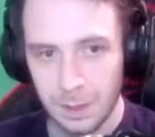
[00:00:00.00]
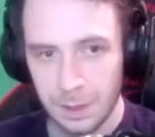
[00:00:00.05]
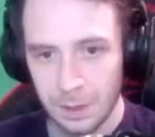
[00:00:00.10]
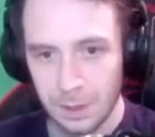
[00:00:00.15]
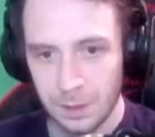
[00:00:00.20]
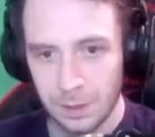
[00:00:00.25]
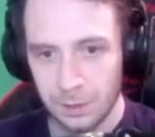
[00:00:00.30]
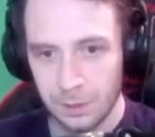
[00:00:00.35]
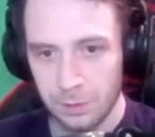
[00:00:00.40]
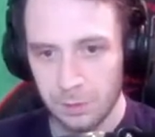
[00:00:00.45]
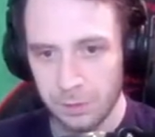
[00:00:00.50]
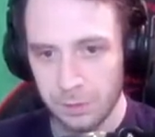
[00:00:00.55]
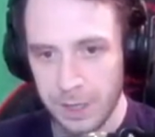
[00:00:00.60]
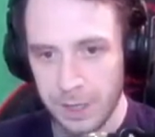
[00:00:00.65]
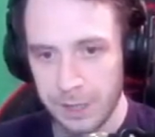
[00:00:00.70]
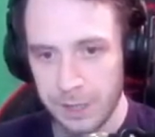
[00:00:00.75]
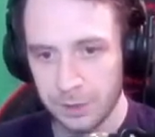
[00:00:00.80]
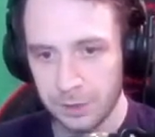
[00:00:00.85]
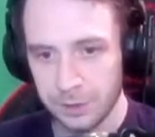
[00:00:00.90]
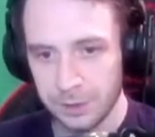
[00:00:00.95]
Grenade
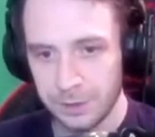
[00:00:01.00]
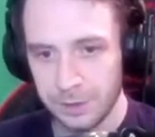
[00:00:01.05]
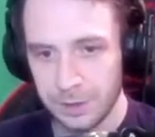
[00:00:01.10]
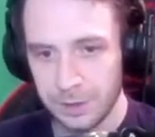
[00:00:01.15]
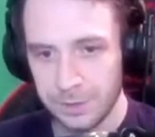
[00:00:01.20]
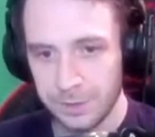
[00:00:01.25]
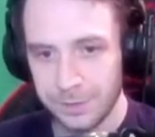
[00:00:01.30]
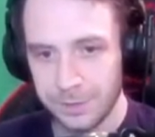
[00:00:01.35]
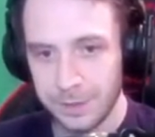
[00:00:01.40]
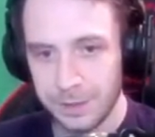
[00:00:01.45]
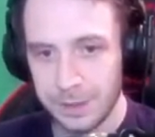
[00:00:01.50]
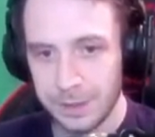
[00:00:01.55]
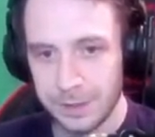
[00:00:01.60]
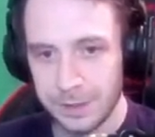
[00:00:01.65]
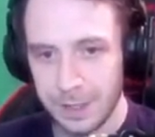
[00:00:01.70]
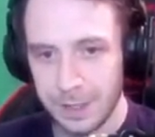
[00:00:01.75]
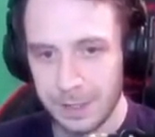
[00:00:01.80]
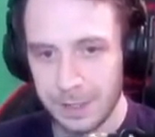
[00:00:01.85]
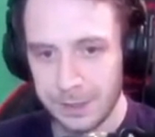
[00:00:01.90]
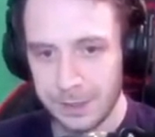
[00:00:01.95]
gun these guys
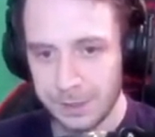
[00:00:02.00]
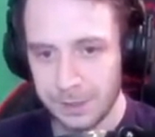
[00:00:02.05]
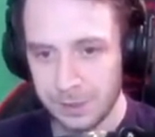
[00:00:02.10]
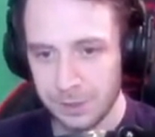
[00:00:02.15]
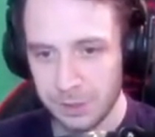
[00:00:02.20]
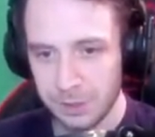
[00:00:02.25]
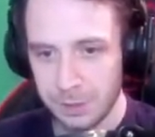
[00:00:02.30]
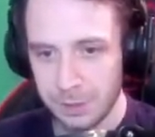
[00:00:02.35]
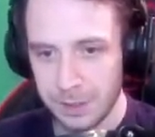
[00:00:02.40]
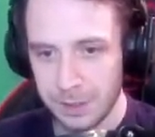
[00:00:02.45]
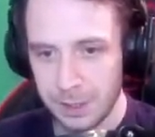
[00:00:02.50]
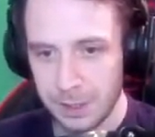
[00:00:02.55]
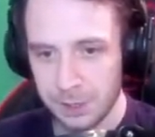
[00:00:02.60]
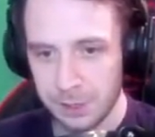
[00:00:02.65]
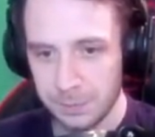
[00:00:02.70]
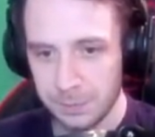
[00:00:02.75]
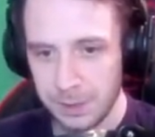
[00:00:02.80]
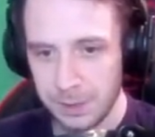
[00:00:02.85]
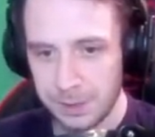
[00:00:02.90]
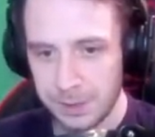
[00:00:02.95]
so we can get some
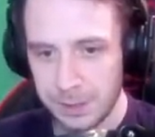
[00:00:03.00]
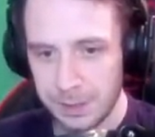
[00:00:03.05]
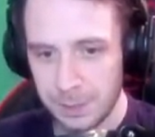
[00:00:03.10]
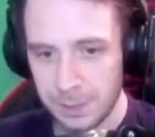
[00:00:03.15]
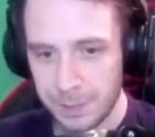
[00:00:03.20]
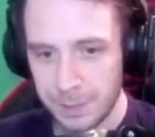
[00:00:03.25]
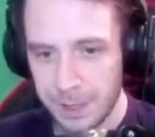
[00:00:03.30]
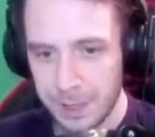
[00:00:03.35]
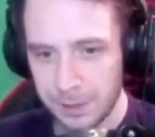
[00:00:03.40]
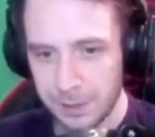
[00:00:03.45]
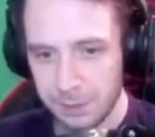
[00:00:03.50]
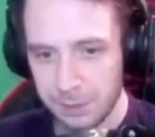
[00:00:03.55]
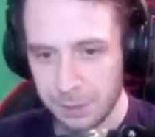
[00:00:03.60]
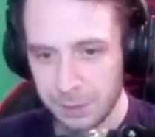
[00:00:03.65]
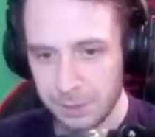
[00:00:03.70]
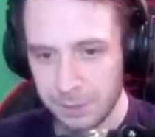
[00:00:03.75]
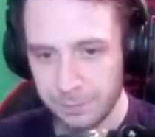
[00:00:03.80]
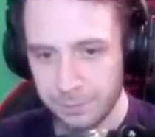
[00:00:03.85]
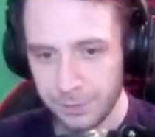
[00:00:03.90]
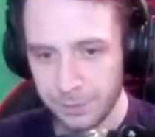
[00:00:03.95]
DT back, so we can
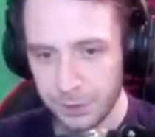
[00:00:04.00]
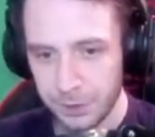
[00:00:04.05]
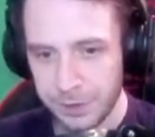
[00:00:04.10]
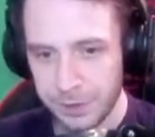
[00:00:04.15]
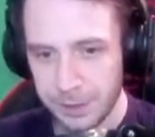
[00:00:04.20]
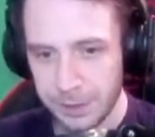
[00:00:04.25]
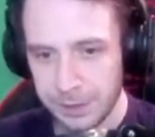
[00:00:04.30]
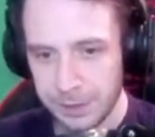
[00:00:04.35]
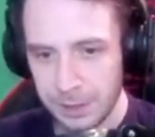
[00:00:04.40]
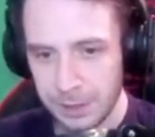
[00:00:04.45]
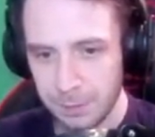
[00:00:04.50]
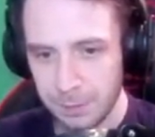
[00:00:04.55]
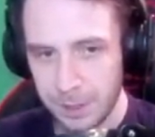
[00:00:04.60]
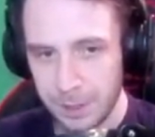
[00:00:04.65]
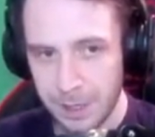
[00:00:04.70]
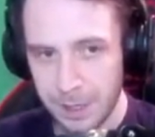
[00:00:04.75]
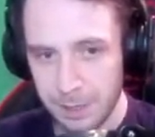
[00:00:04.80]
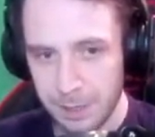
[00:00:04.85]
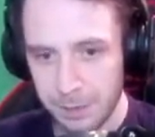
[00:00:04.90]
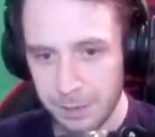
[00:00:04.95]
Vortex our way out
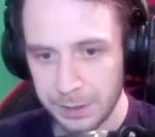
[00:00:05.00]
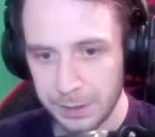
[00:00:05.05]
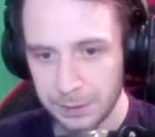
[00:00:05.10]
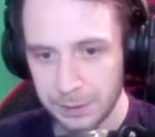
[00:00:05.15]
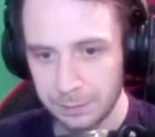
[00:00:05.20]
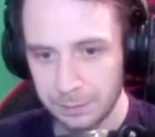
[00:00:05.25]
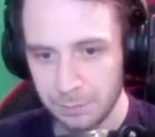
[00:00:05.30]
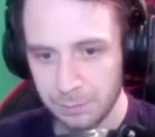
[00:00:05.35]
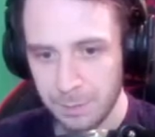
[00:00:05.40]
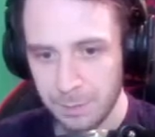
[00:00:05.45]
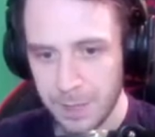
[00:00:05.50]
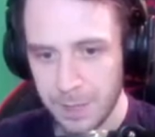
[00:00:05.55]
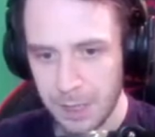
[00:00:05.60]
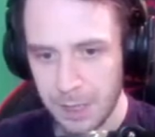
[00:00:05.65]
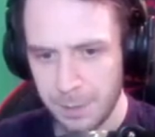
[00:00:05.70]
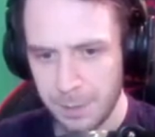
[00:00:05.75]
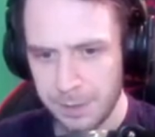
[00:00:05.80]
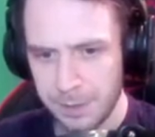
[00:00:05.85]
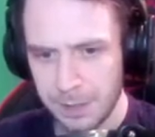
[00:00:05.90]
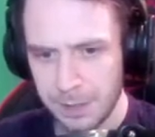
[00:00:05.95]
again. We might not be able to
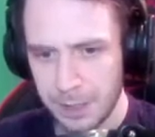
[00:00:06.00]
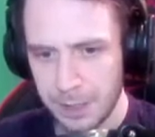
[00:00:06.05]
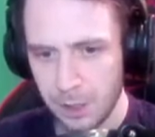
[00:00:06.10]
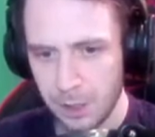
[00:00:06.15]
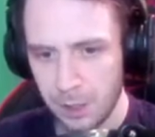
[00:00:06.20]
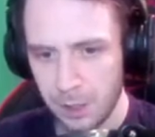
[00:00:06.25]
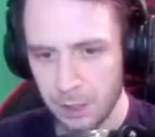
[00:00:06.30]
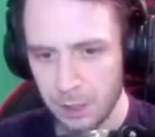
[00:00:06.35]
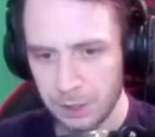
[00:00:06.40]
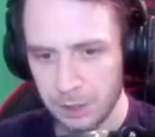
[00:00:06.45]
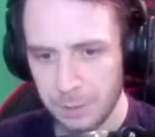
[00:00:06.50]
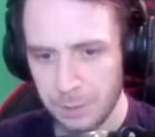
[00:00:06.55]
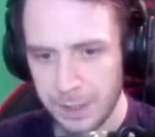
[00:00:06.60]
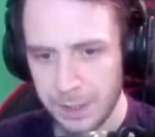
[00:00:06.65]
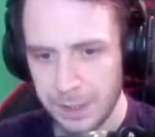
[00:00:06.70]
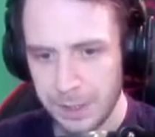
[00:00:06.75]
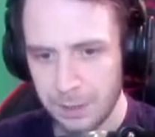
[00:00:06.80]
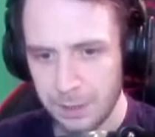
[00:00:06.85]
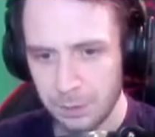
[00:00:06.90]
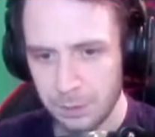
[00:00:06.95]
get all the way out,
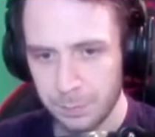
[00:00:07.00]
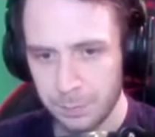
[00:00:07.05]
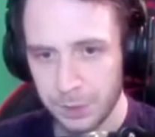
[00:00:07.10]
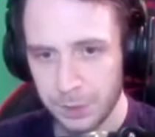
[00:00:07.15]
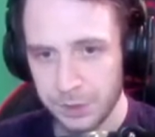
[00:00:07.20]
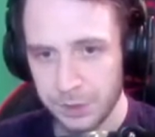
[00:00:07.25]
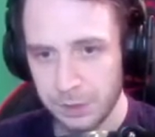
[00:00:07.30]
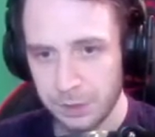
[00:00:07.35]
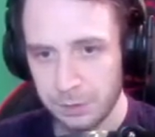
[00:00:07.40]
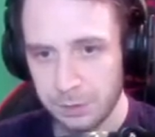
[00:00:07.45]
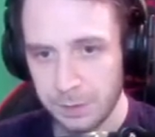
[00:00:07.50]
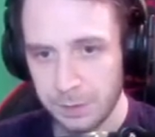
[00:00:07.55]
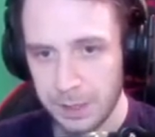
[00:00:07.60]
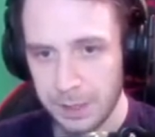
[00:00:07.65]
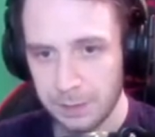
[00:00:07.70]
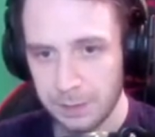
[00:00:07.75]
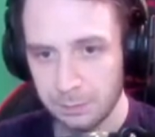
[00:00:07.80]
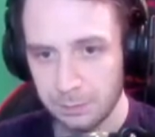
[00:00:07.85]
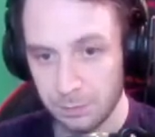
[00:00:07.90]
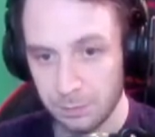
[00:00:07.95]
but as long as we get...
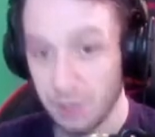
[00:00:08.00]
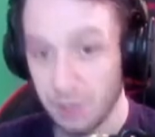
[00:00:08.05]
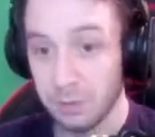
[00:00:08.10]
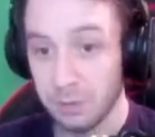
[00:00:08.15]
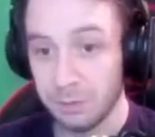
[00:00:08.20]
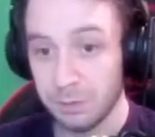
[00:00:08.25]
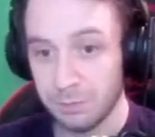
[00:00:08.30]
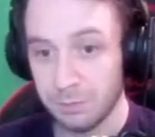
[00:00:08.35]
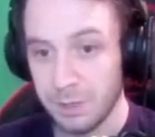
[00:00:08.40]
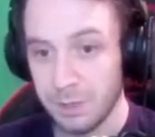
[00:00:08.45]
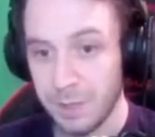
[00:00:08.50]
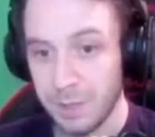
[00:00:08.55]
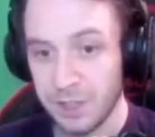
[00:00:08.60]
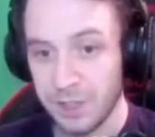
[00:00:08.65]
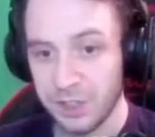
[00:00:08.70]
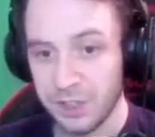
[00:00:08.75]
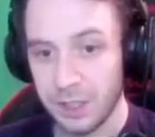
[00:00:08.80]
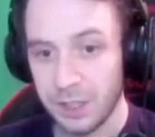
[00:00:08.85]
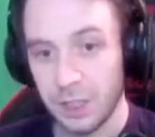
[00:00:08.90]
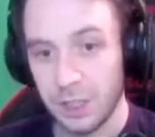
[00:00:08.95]
Well, we managed to get
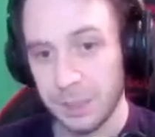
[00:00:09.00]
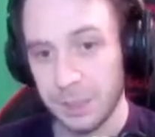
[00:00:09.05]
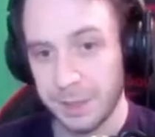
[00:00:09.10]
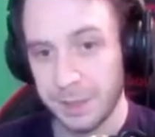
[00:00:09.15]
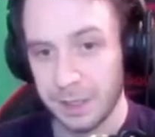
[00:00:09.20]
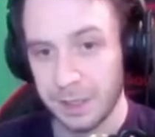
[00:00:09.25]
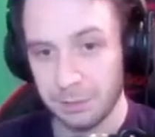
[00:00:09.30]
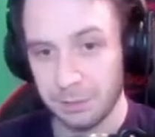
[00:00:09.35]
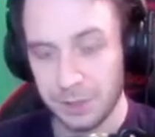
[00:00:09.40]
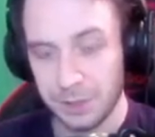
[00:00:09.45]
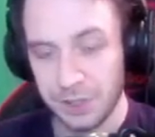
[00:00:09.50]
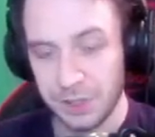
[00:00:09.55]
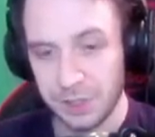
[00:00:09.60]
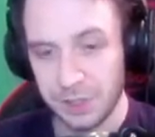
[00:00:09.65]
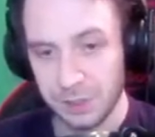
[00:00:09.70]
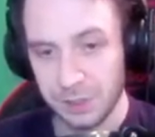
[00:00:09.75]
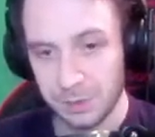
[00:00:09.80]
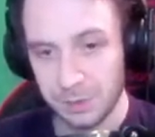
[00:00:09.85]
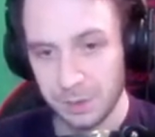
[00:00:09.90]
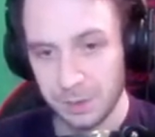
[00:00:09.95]
all the way out, which is
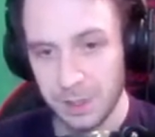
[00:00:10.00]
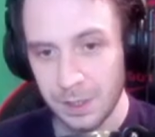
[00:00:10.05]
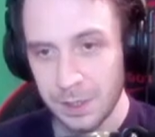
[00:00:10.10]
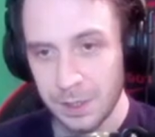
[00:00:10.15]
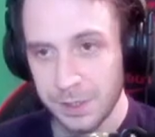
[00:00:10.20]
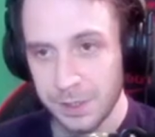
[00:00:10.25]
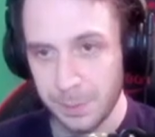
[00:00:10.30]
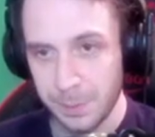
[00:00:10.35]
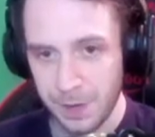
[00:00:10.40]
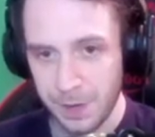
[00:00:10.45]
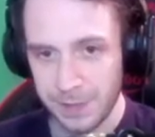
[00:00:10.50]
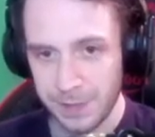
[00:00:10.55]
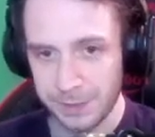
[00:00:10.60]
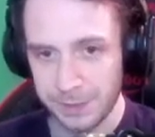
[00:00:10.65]
surprising.